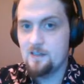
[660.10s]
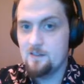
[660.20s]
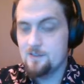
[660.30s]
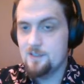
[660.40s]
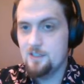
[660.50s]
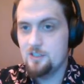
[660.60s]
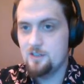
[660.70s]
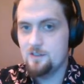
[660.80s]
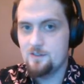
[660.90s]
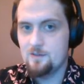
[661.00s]

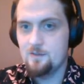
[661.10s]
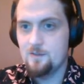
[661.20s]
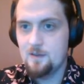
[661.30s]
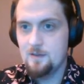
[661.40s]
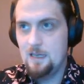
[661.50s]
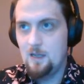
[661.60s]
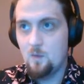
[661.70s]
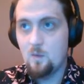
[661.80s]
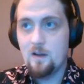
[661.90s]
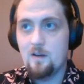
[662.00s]
conversation, it's sort of a
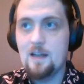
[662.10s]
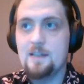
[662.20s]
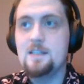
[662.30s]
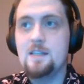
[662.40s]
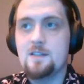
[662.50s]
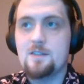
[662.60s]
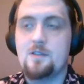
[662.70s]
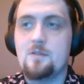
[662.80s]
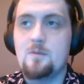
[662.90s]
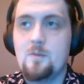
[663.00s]
where ideas
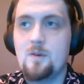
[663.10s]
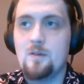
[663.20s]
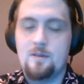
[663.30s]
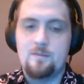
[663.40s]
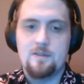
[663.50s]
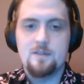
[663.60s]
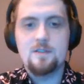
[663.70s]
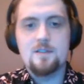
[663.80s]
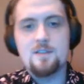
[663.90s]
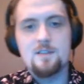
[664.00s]
go to war in
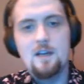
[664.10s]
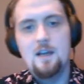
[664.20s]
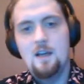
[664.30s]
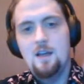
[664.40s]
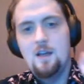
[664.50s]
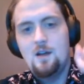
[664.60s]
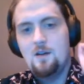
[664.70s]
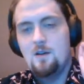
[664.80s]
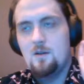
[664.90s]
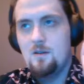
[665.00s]
books,
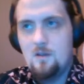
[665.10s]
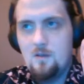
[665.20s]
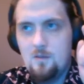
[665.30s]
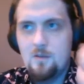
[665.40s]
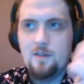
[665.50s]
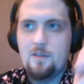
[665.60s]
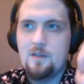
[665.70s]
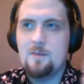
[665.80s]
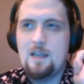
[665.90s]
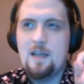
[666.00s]
what do you
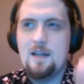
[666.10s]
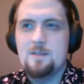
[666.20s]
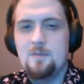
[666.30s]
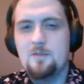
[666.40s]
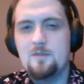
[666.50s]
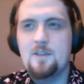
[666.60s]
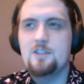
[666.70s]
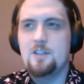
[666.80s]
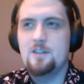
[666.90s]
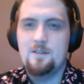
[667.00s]
think my cat's
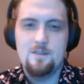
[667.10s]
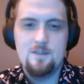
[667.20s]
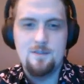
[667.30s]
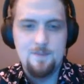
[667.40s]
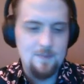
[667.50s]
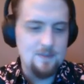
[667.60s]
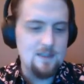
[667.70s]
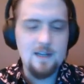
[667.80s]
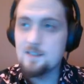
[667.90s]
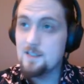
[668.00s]
motivation is?
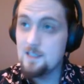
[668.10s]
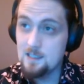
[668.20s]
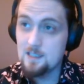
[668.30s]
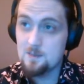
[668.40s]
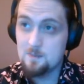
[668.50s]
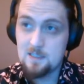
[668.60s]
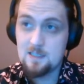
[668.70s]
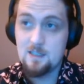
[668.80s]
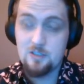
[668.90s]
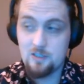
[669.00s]
I see it as
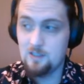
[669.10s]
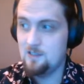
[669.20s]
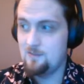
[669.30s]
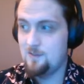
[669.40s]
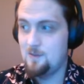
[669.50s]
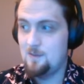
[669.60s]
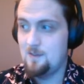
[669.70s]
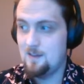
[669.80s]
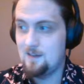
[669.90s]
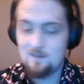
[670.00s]
potentially a few
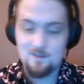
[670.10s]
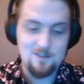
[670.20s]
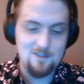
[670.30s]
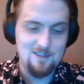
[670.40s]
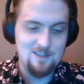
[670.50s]
things.